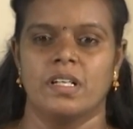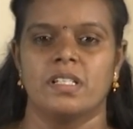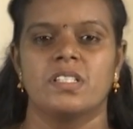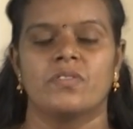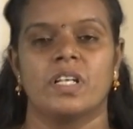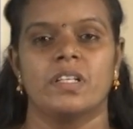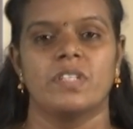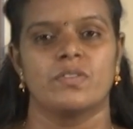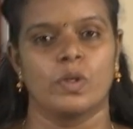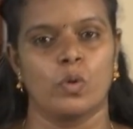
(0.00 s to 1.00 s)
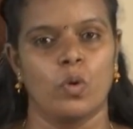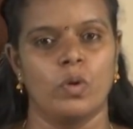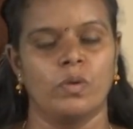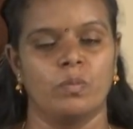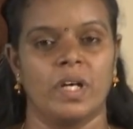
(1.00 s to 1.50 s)
Jewelry which were
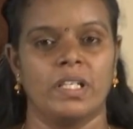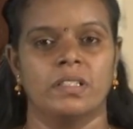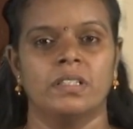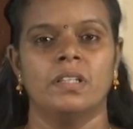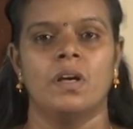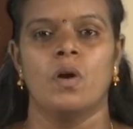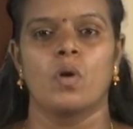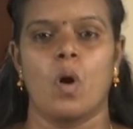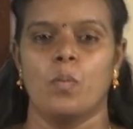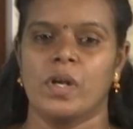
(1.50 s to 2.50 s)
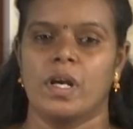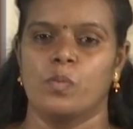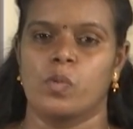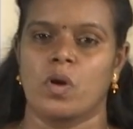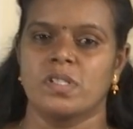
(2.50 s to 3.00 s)
owned by the Copper
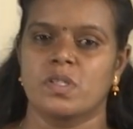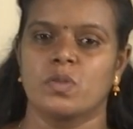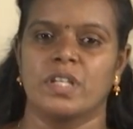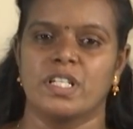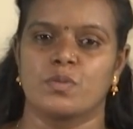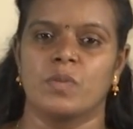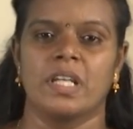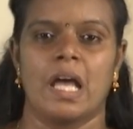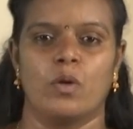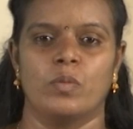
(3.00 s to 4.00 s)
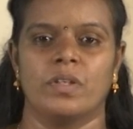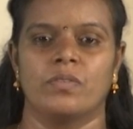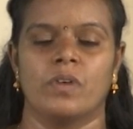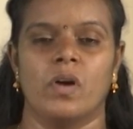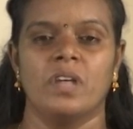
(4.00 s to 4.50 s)
and Bronze Stone Age men have been
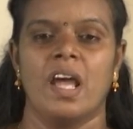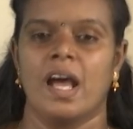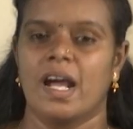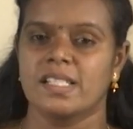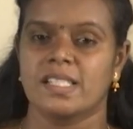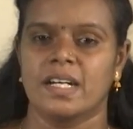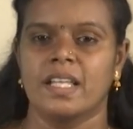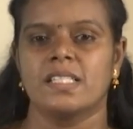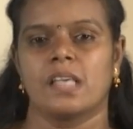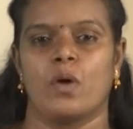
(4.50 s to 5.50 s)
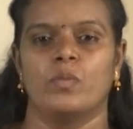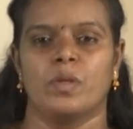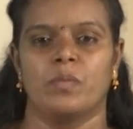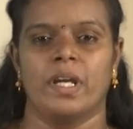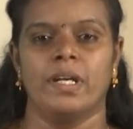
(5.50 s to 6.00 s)
found and studies have
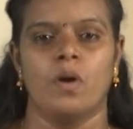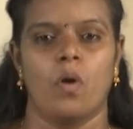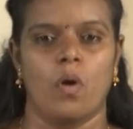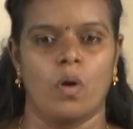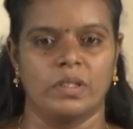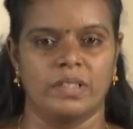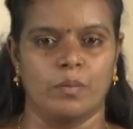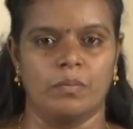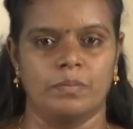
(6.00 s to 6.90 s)
been made on them.